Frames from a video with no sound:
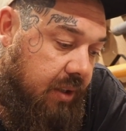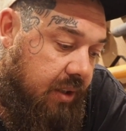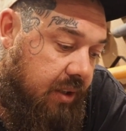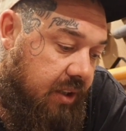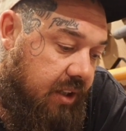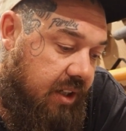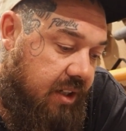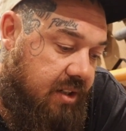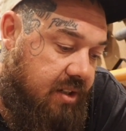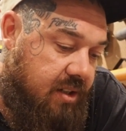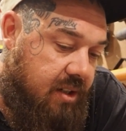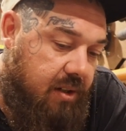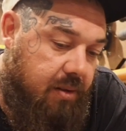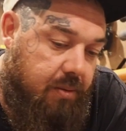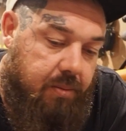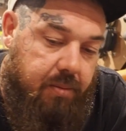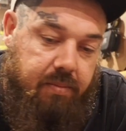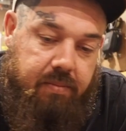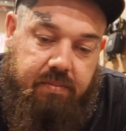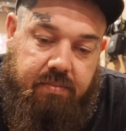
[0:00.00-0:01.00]
yeah, just a
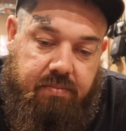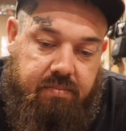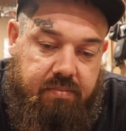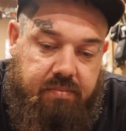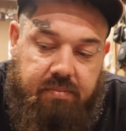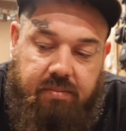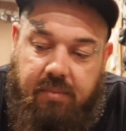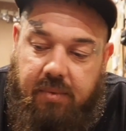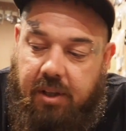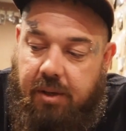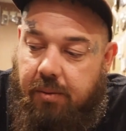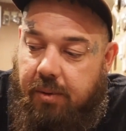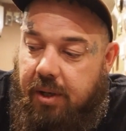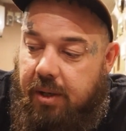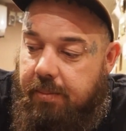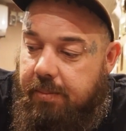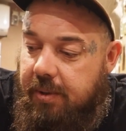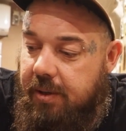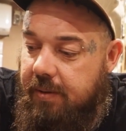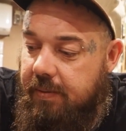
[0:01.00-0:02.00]
little
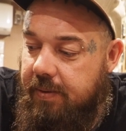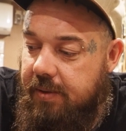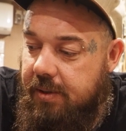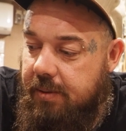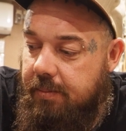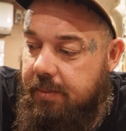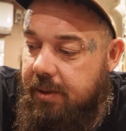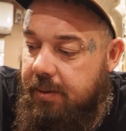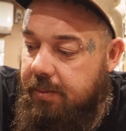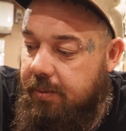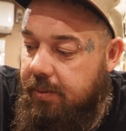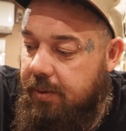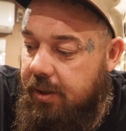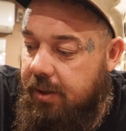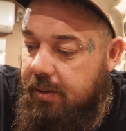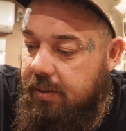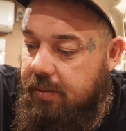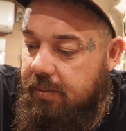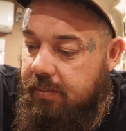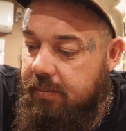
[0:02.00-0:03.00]
help out for some people that
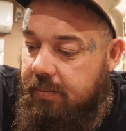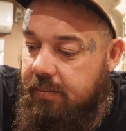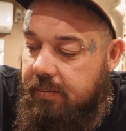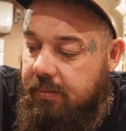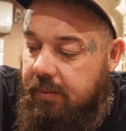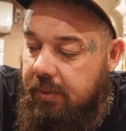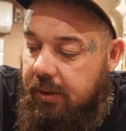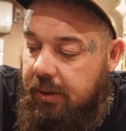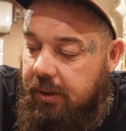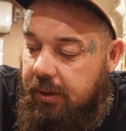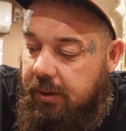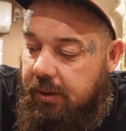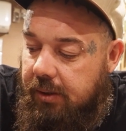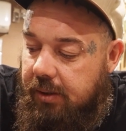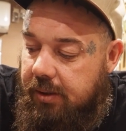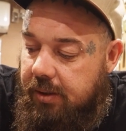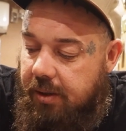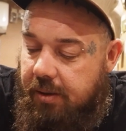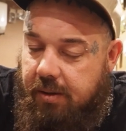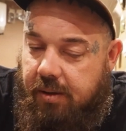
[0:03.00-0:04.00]

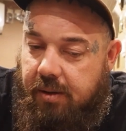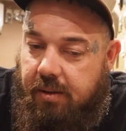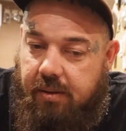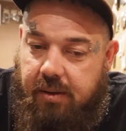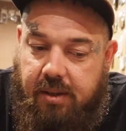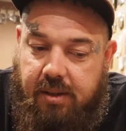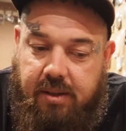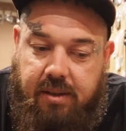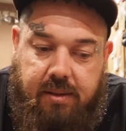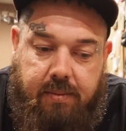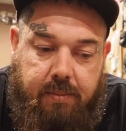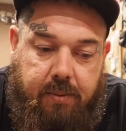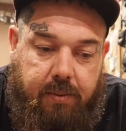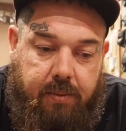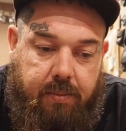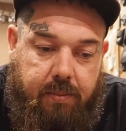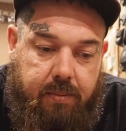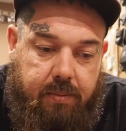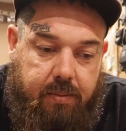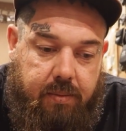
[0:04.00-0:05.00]
don't know these
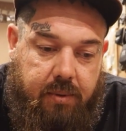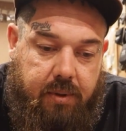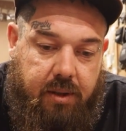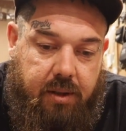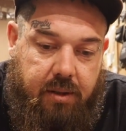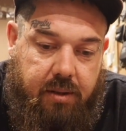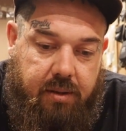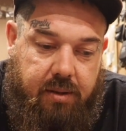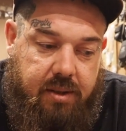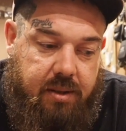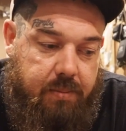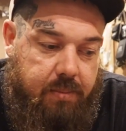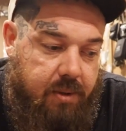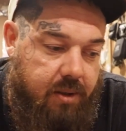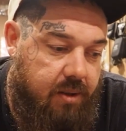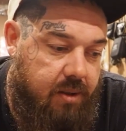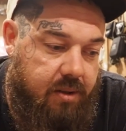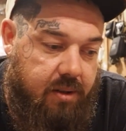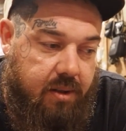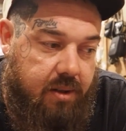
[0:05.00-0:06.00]
simple, simpler
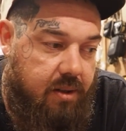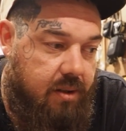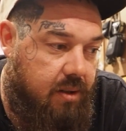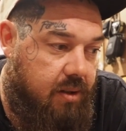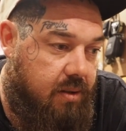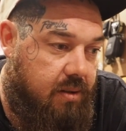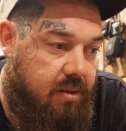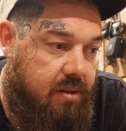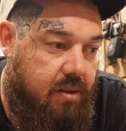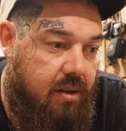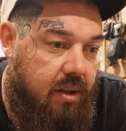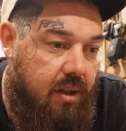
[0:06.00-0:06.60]
side of things.